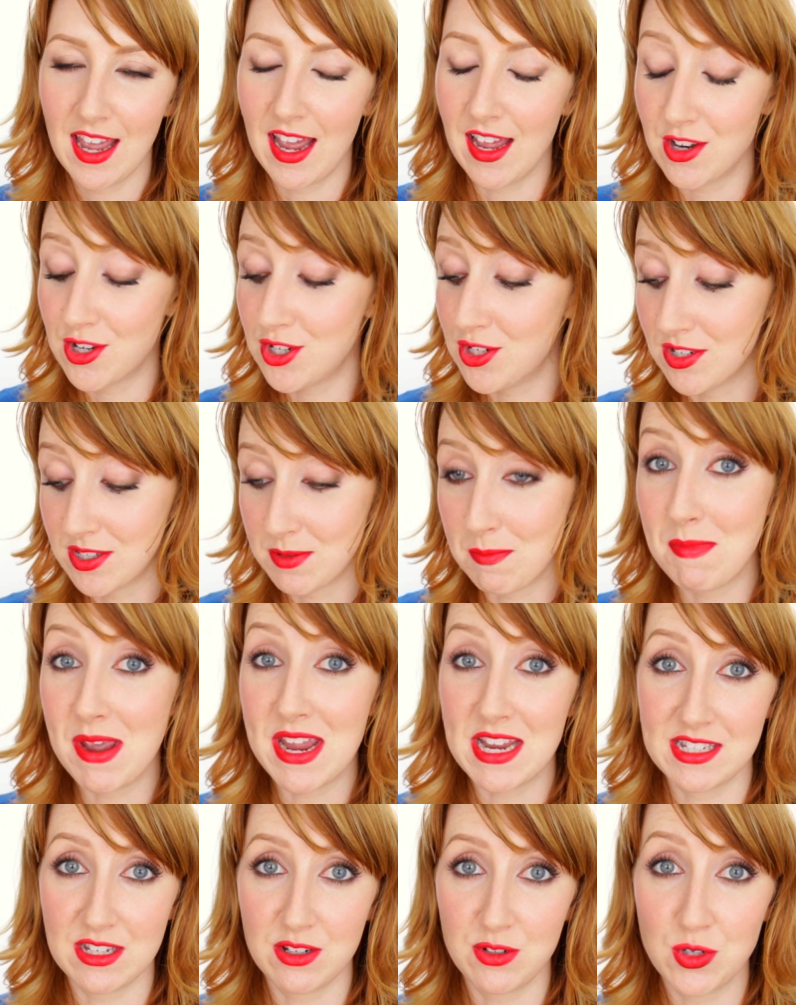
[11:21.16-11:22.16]
and she does
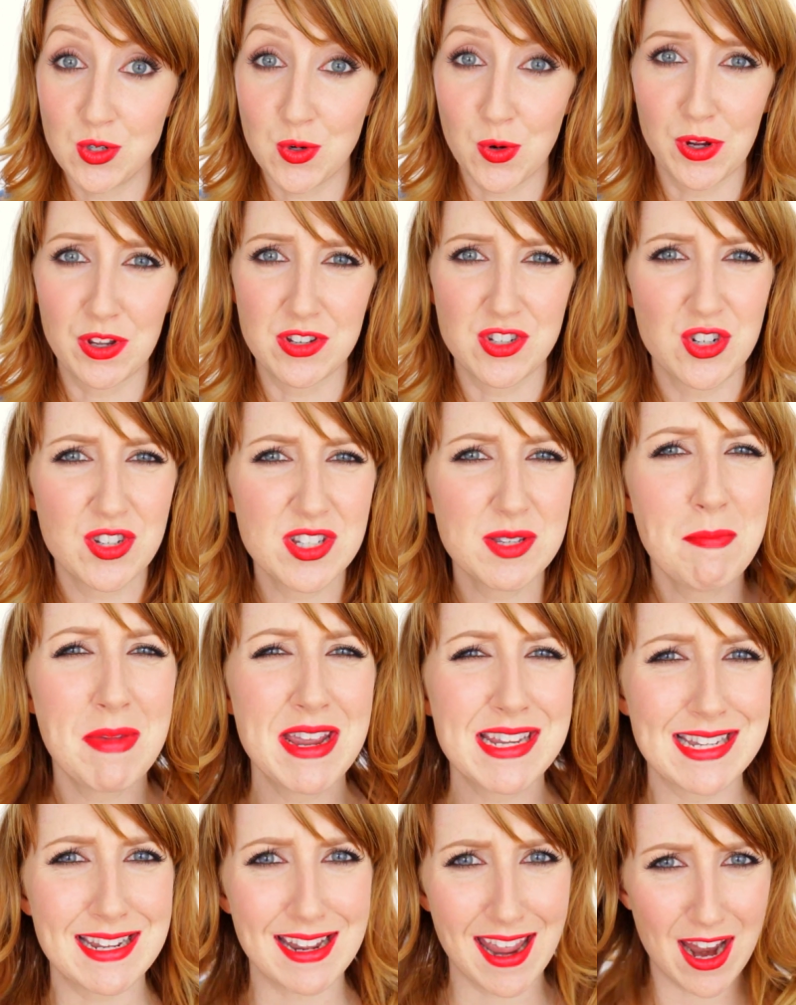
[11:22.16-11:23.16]
amazing tutorials. She does
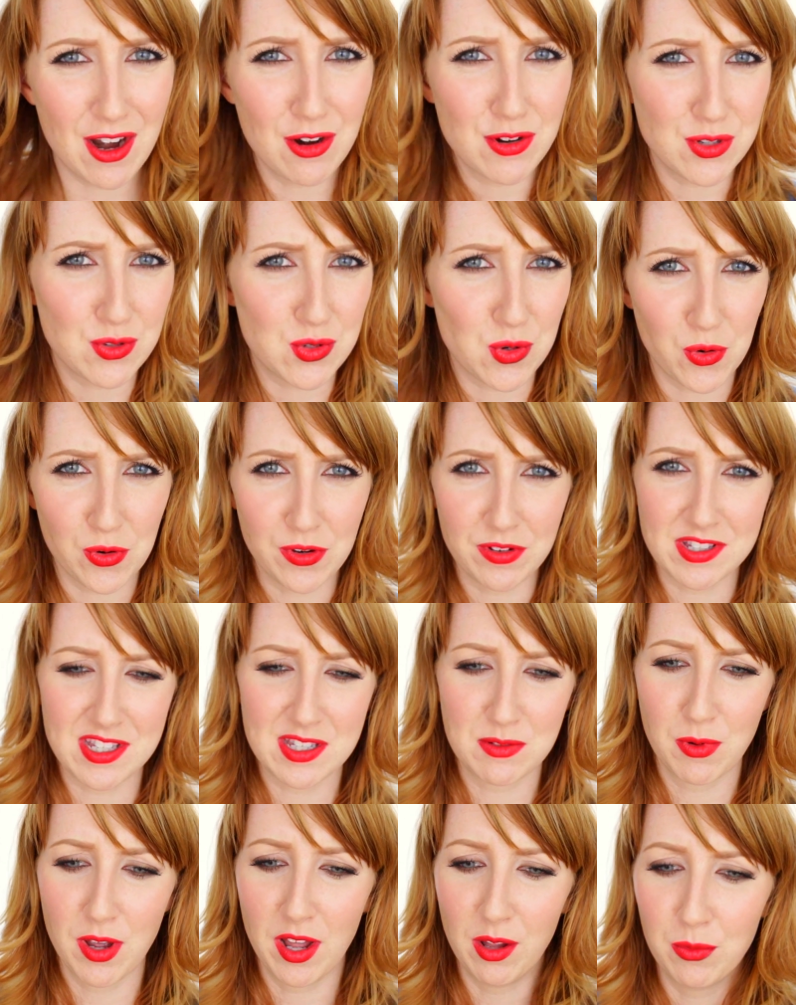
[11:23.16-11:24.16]
amazing hair tutorials
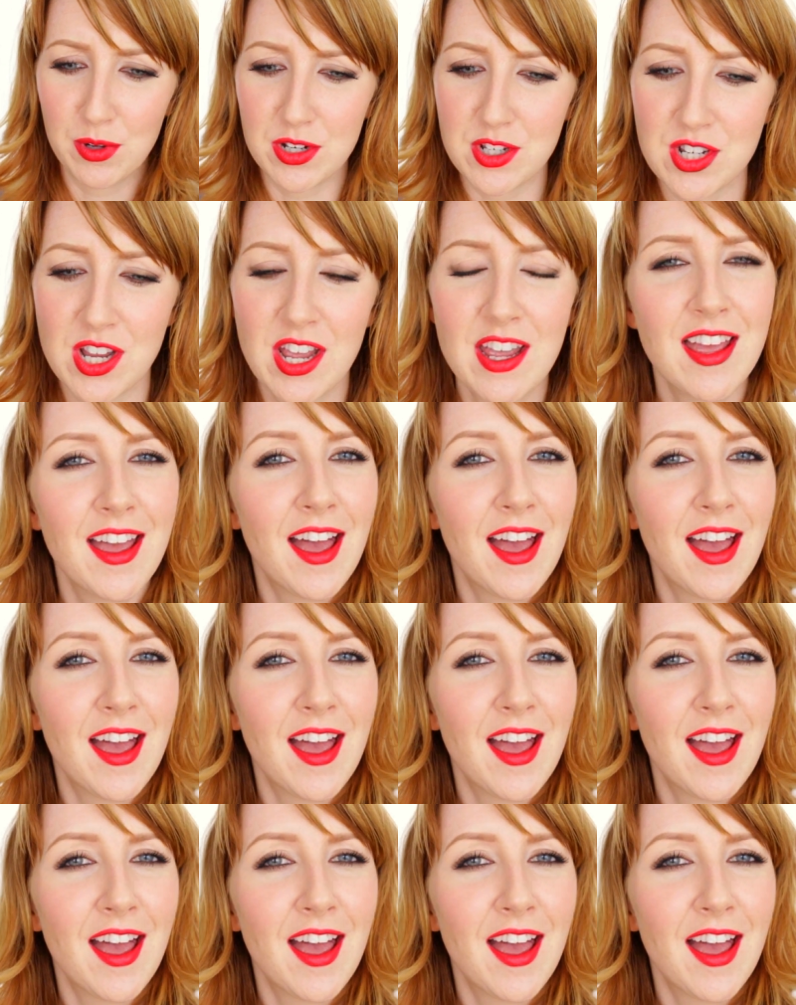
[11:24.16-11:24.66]
as well, which